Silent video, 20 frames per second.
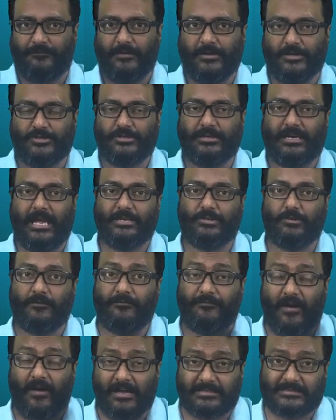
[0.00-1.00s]
Finish it at your
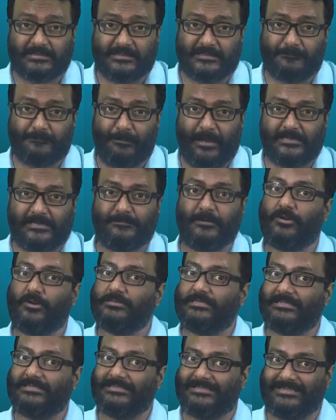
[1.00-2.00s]
fastest pace
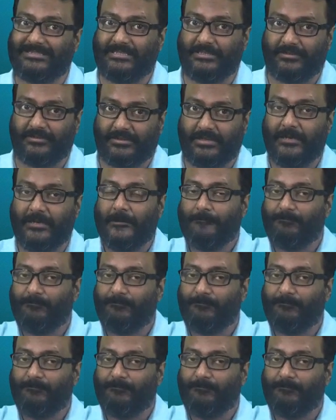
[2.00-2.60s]
because it is theory.